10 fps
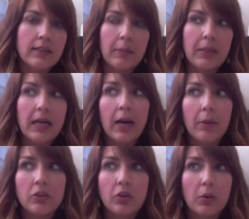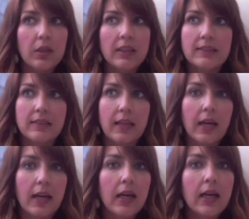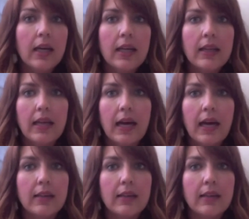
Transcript: I mean, I would totally say that